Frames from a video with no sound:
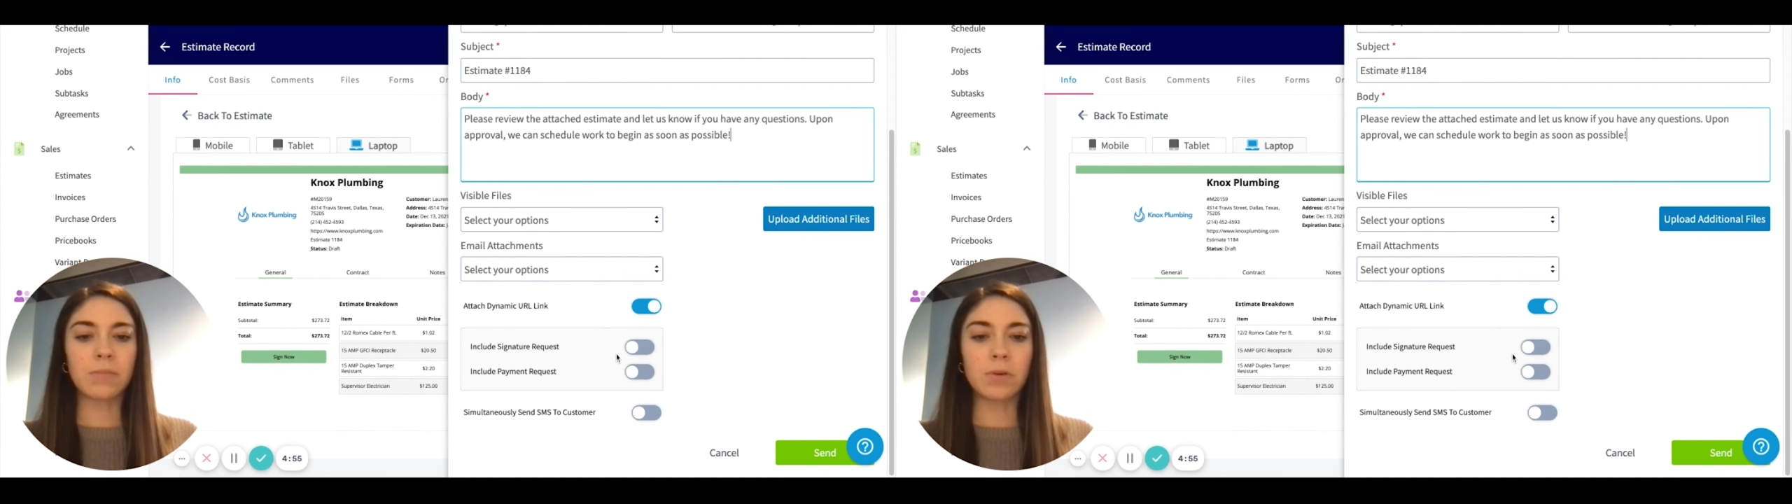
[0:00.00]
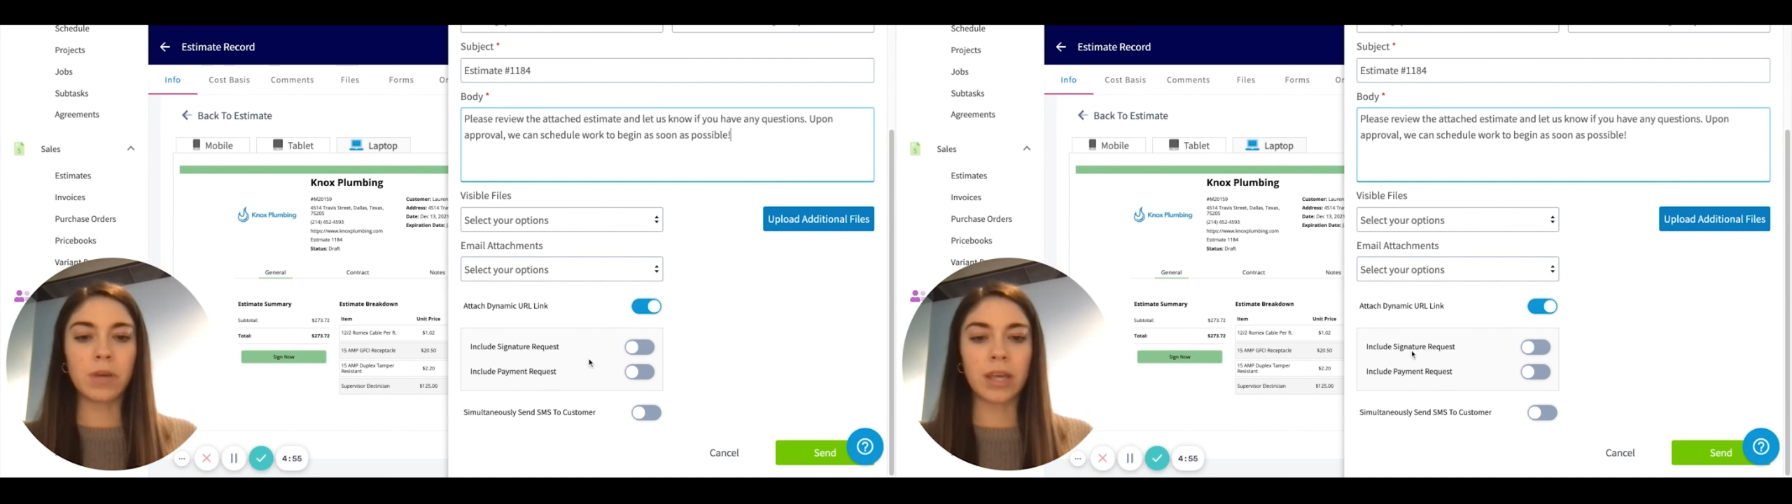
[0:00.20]

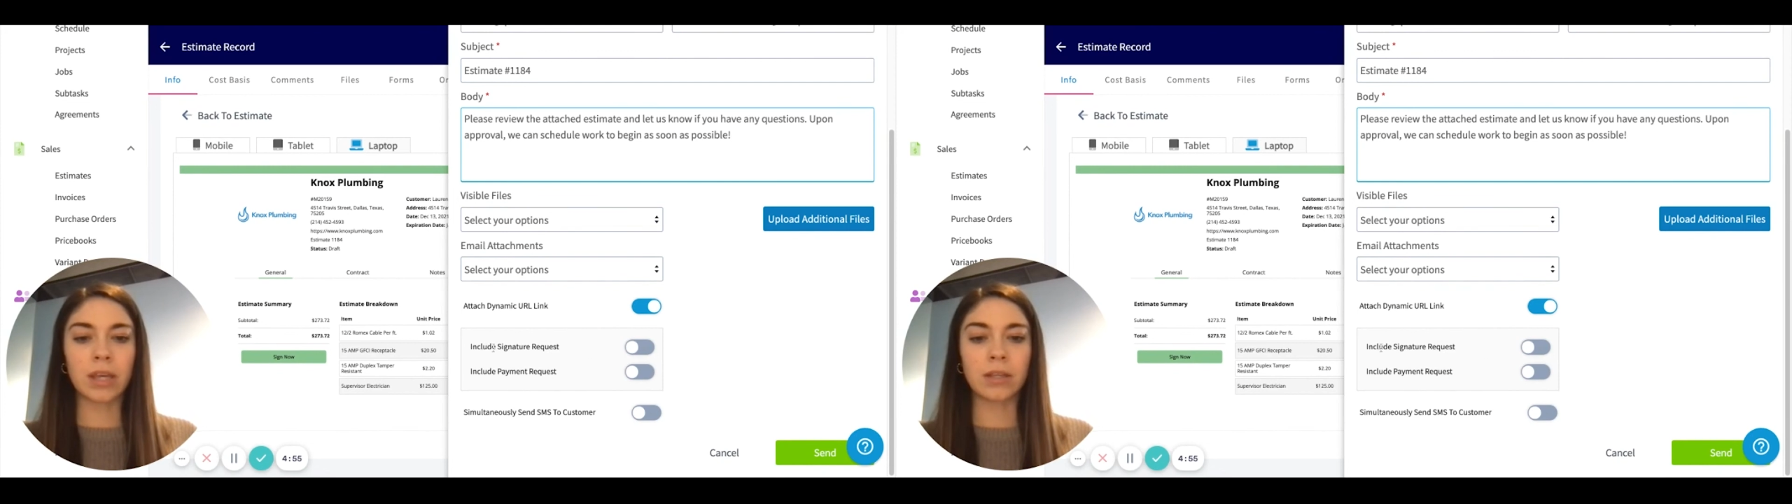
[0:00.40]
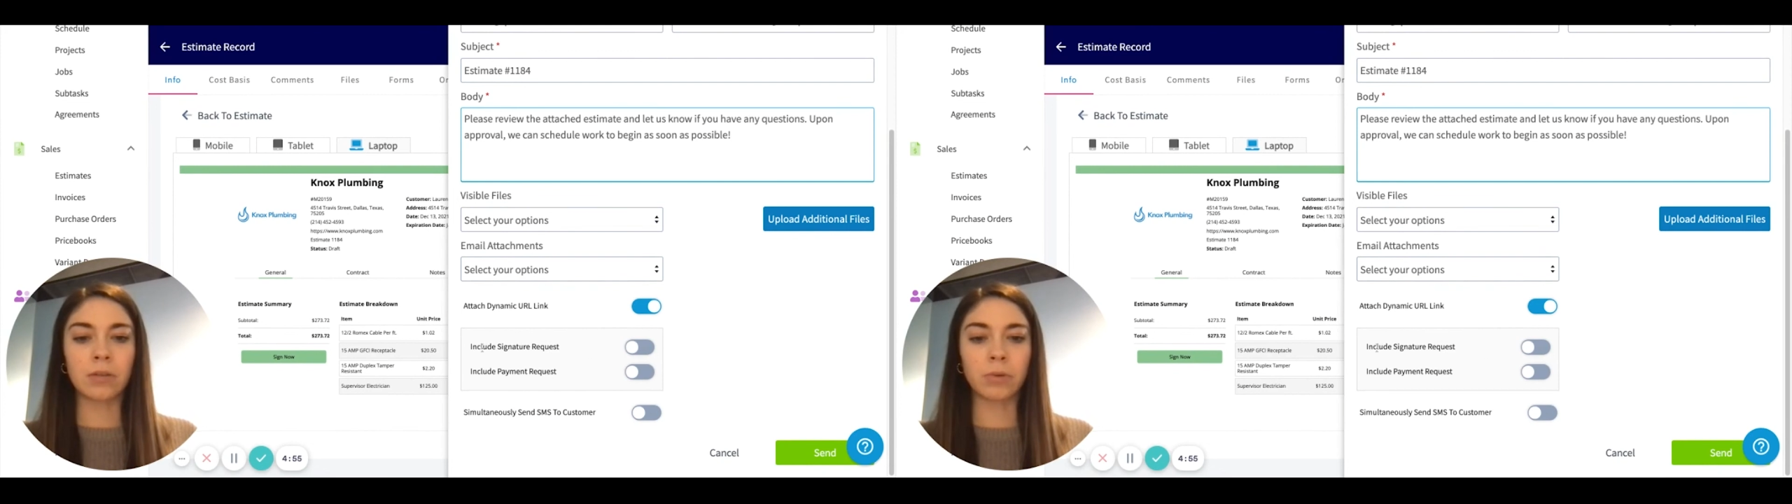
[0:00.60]
you
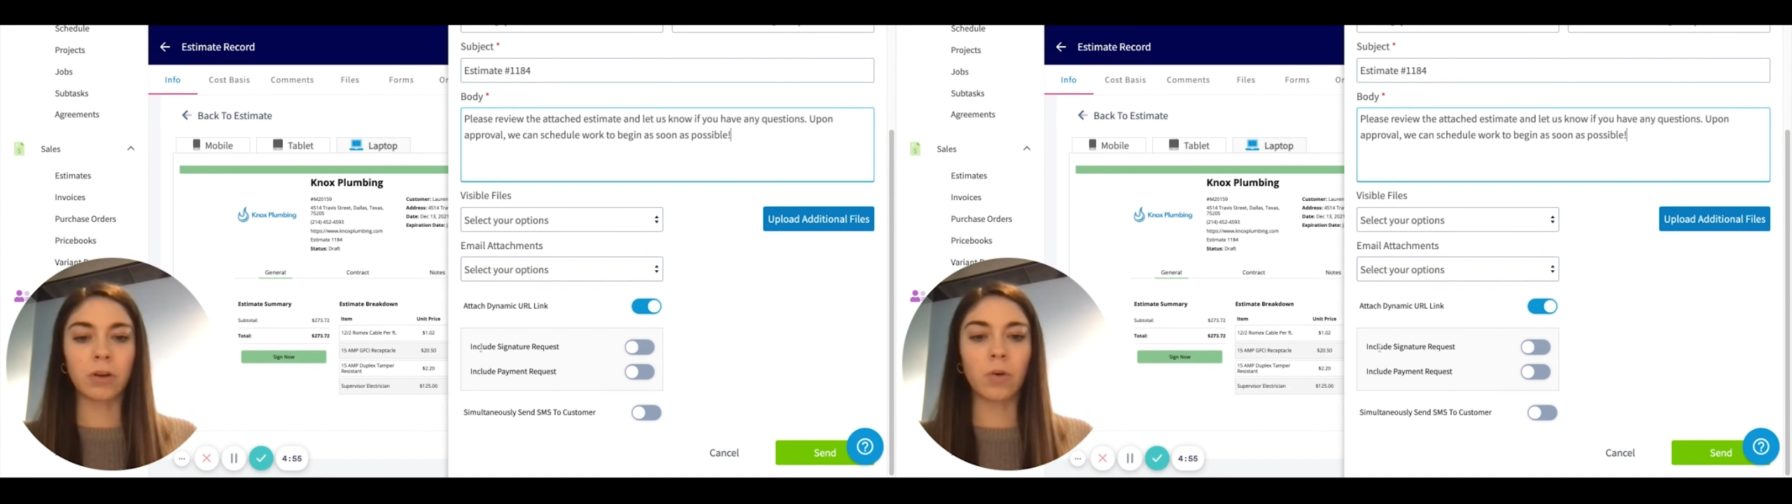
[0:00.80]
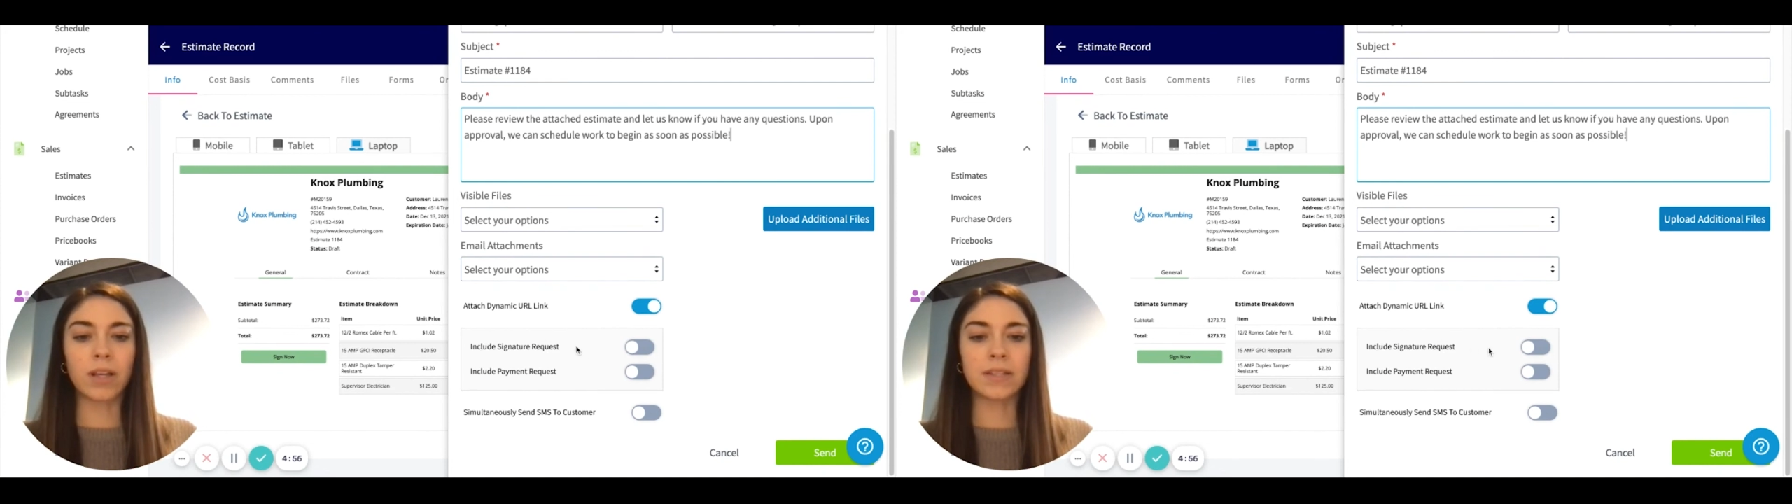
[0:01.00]
can
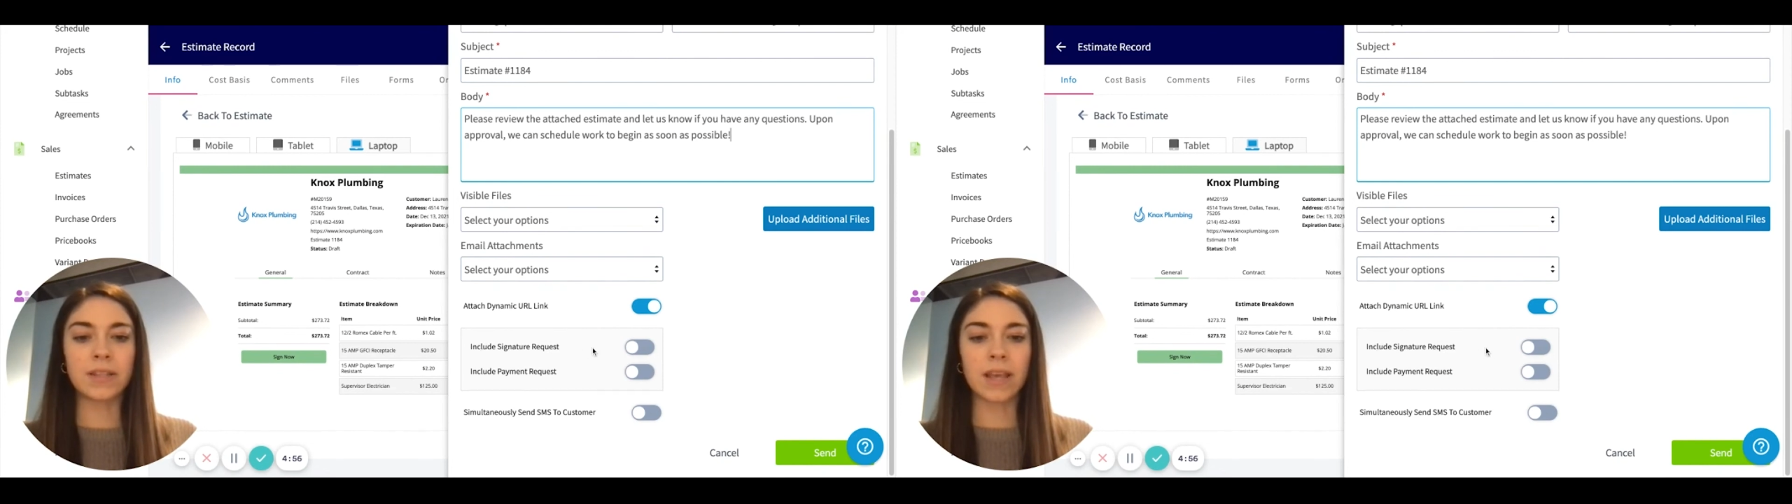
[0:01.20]
request